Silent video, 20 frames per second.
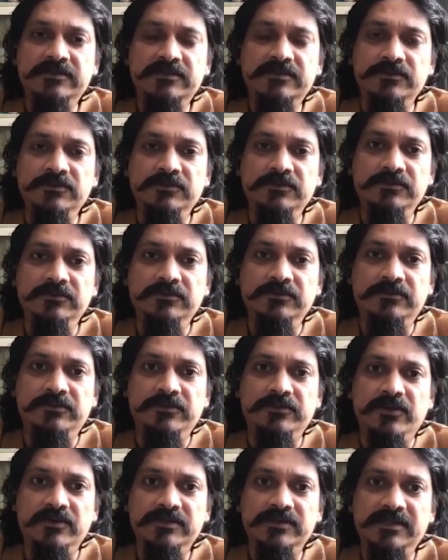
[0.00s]
to to
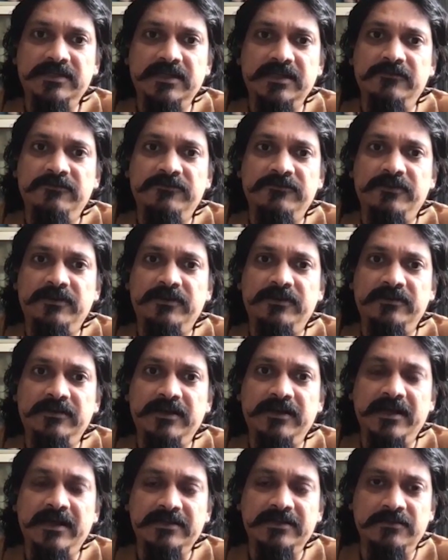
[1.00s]
yourself uh,
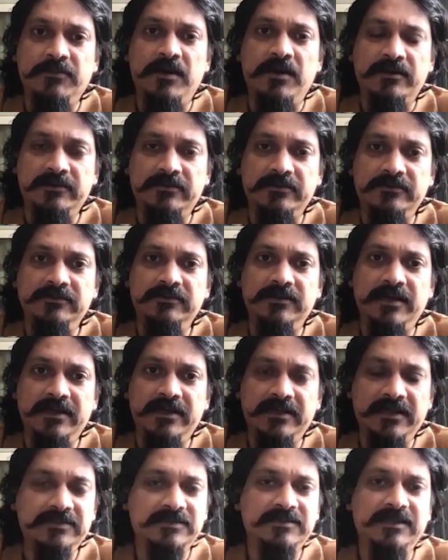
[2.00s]
as a marketer and
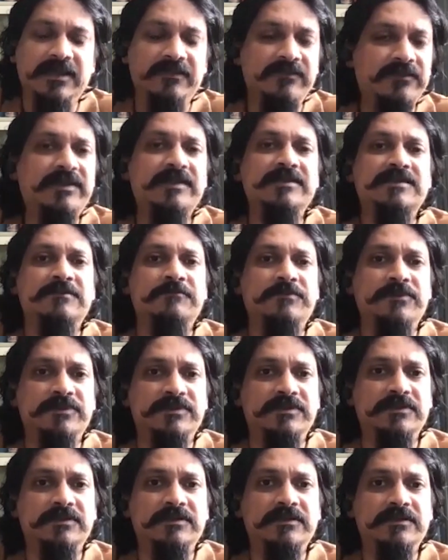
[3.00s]
as an advertising
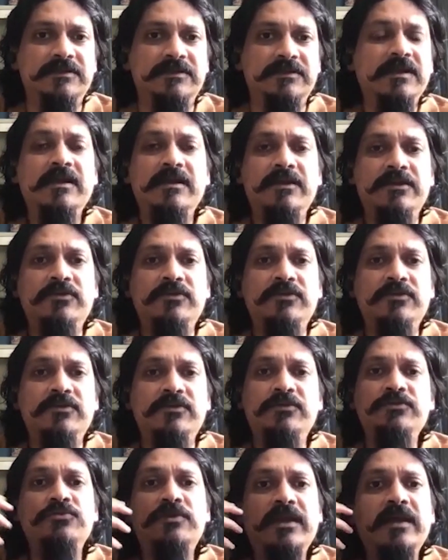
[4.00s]
person you know you
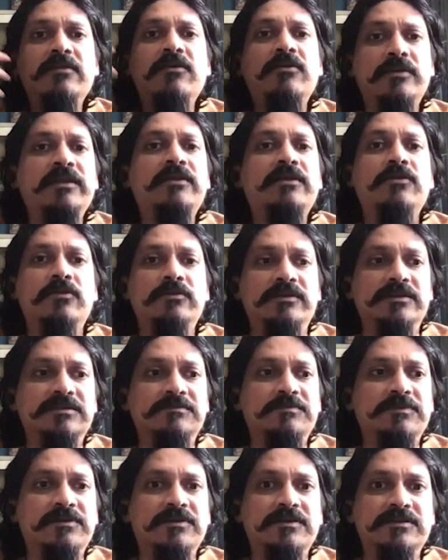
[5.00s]
cannot ignore this
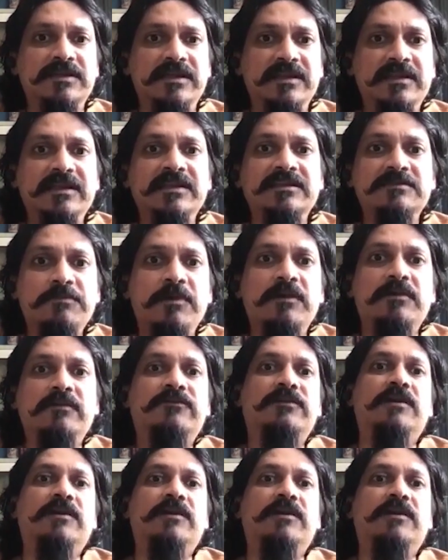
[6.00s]
because it is part of
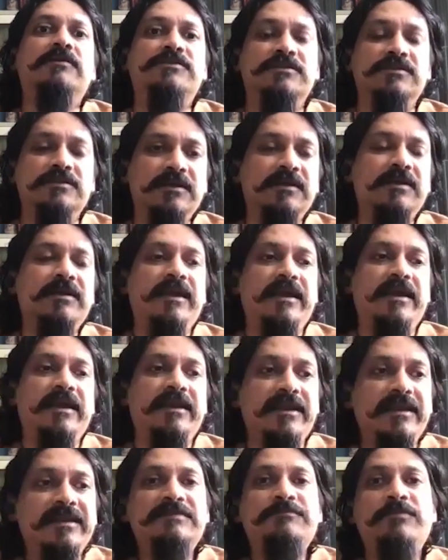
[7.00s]
culture it
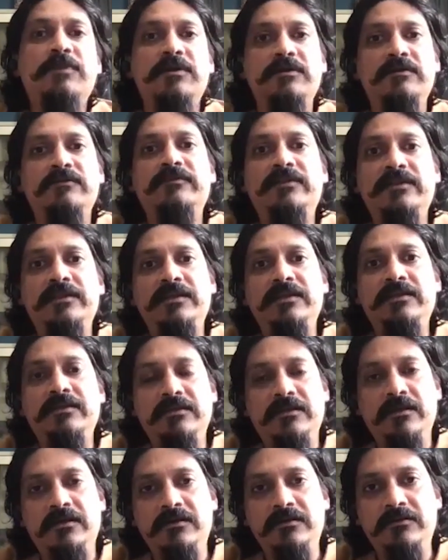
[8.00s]
is part of the
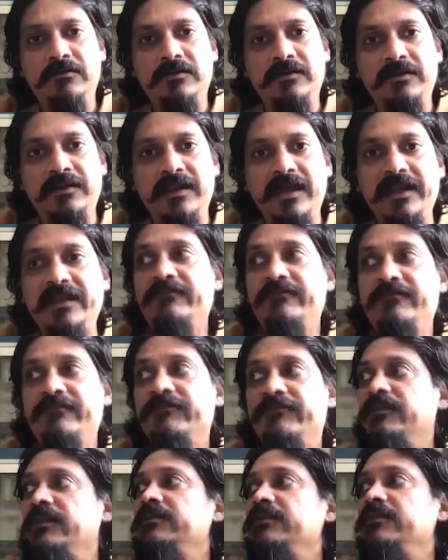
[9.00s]
uh, life
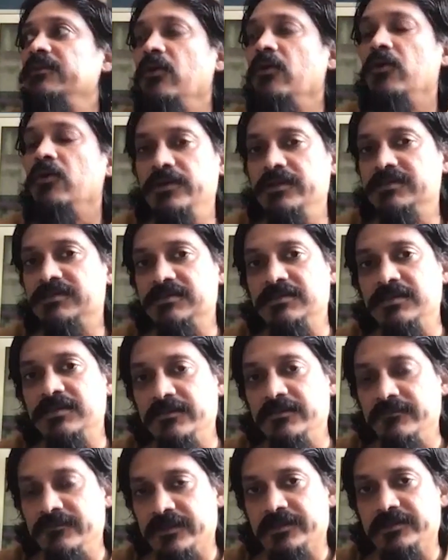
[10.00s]
that the audience is
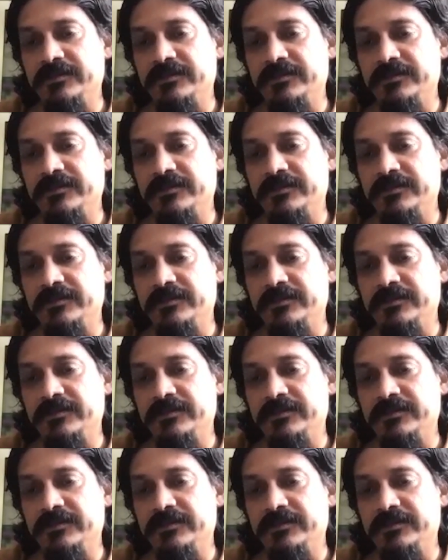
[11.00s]
living